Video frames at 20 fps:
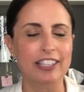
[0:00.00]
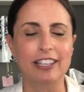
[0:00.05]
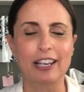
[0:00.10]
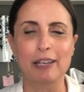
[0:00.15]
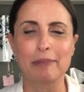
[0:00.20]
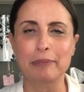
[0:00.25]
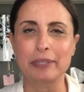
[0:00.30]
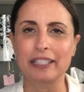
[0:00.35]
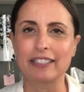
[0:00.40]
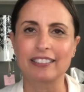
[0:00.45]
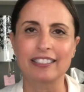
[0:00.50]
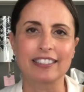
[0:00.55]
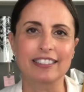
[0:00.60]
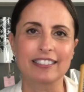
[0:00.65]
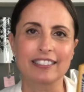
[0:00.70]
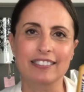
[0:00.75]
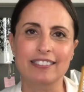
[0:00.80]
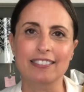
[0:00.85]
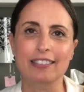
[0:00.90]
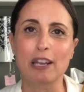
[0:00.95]
I mean, it
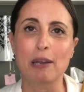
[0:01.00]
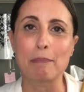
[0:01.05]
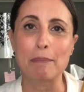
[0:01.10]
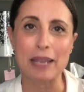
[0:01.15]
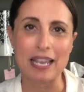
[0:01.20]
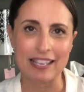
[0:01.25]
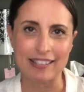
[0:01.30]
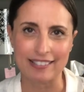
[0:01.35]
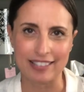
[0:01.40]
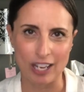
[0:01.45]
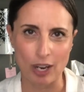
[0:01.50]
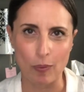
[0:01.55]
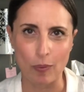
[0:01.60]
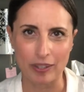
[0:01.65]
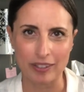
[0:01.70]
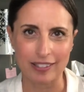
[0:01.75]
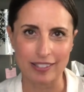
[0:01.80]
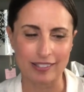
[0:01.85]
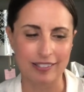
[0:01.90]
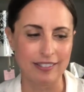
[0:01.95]
is amazing
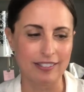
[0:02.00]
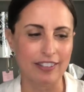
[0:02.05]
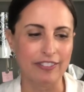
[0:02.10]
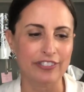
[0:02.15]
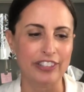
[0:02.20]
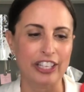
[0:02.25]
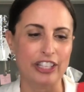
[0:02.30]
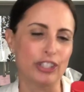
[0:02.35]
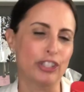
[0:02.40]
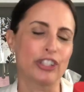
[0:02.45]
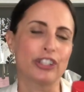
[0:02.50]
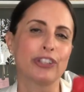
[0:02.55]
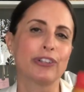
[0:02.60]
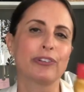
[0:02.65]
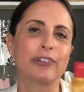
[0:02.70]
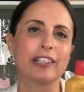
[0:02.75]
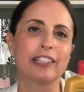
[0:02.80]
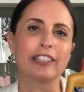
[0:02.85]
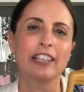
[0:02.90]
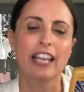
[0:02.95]
what this stuff can do,
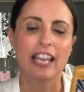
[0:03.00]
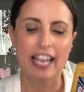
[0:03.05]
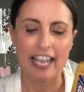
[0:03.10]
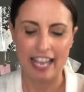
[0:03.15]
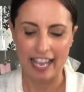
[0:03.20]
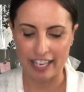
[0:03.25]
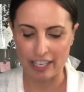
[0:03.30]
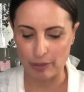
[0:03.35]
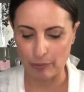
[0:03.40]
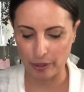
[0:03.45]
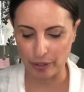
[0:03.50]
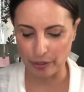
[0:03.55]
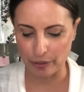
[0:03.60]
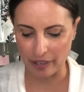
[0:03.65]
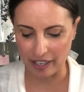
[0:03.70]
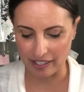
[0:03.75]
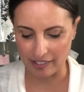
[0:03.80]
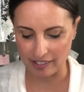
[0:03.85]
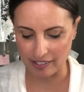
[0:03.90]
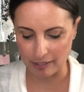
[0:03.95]
and anyone who
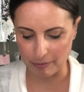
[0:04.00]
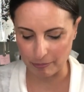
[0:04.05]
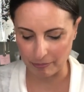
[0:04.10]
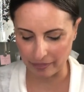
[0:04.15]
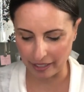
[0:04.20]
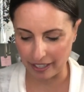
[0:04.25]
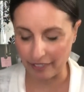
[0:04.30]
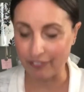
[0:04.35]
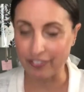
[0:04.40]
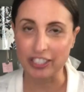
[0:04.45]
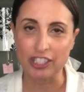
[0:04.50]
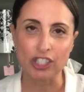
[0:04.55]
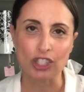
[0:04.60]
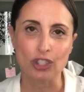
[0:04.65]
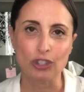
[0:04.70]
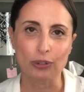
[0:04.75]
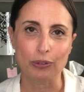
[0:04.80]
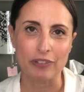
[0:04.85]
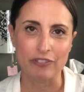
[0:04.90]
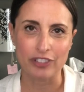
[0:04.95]
has some like vintage
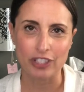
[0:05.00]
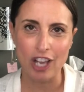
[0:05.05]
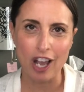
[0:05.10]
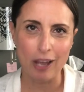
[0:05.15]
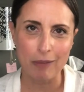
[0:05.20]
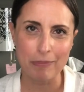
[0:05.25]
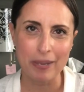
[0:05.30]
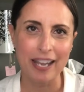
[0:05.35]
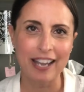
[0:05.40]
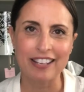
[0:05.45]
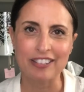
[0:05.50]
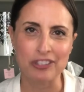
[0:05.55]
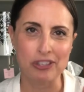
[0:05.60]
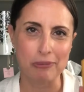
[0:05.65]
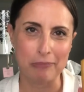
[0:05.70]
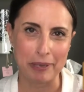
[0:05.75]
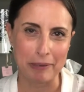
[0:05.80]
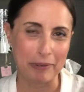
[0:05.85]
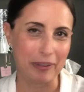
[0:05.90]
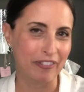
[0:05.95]
Louis Vuitton bags, you
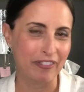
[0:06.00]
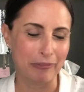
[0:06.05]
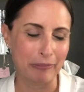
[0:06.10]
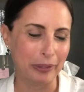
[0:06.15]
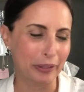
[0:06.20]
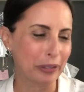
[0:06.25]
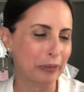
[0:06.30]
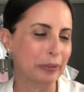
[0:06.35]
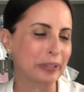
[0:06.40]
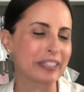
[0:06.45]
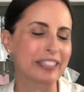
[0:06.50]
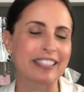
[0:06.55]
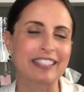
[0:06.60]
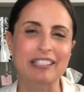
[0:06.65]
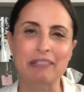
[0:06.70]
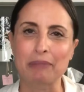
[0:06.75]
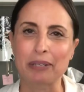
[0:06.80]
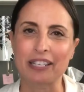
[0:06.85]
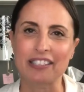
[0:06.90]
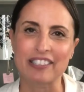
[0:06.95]
may be familiar with
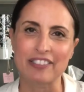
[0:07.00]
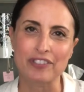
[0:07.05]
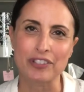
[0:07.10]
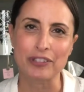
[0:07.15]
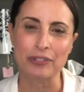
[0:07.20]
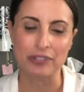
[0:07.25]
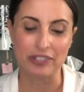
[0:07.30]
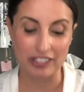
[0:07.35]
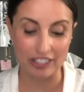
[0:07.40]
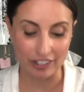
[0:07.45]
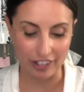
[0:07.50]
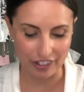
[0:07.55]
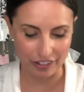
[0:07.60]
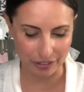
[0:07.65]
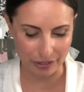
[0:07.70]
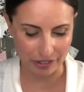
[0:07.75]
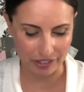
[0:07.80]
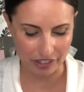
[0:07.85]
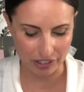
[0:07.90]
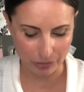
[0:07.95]
this because I've used it on
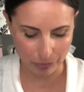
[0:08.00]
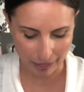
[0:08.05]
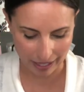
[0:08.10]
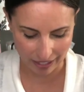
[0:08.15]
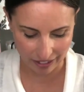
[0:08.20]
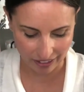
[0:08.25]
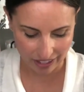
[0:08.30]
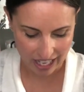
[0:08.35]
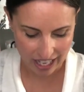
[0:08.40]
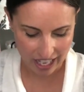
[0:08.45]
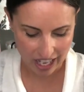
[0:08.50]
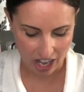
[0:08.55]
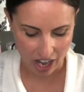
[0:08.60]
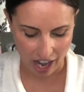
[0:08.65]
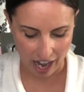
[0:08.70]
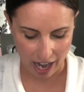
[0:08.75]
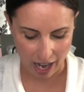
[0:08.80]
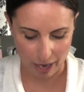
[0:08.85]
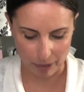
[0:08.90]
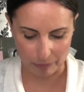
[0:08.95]
those as well,
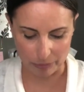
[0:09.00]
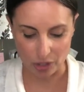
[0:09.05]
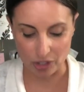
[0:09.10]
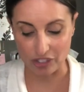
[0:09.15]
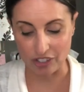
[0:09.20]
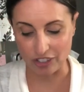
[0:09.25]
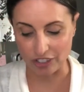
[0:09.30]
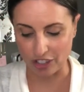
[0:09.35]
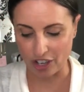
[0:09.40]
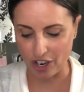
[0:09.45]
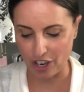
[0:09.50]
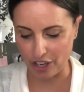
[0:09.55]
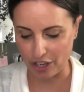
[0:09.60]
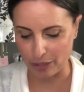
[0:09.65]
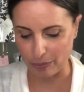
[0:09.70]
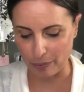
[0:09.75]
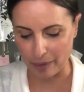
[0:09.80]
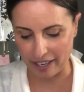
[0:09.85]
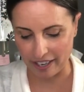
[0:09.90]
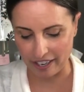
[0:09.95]
um, just on the
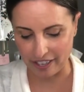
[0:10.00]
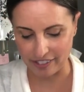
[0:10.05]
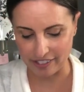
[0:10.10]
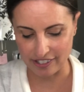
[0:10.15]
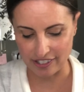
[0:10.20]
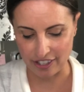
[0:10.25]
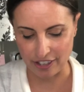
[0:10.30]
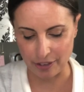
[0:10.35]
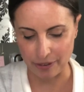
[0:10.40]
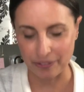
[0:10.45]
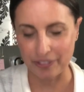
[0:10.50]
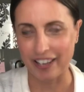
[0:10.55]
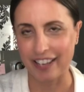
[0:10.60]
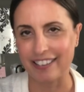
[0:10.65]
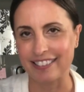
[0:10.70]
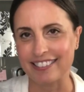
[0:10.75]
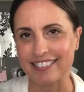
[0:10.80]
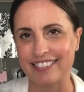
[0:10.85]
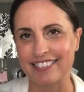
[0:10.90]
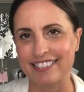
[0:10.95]
hardware. So
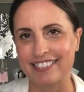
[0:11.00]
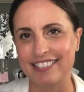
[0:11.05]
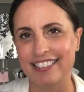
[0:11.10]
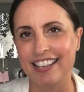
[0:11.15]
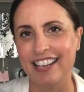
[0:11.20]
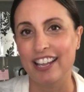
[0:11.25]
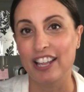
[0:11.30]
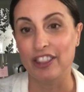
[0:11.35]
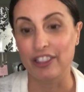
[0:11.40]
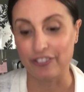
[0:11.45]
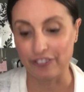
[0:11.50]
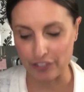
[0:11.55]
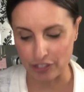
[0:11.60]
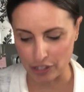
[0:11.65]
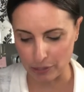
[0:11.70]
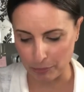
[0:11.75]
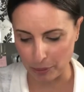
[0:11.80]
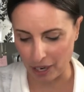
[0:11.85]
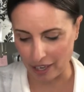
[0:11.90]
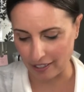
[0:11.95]
that is the
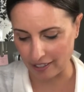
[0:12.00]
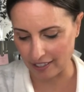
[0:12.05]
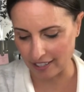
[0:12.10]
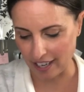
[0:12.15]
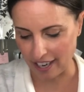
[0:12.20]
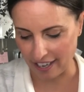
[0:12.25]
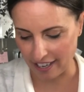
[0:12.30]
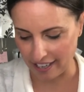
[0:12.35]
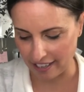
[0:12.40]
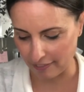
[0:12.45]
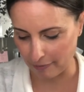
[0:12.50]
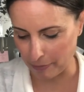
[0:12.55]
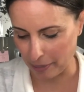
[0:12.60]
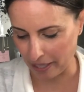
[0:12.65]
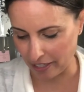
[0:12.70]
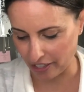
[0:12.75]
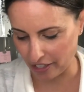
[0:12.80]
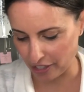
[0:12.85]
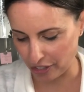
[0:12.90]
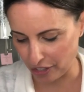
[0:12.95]
first product I have
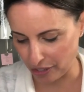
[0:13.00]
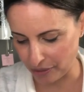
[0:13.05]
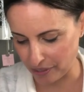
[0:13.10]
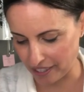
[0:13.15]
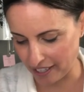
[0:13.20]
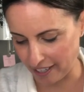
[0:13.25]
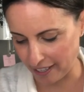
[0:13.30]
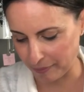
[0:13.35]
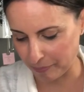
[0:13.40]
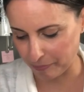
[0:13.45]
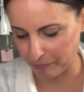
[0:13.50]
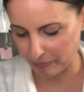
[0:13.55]
been using.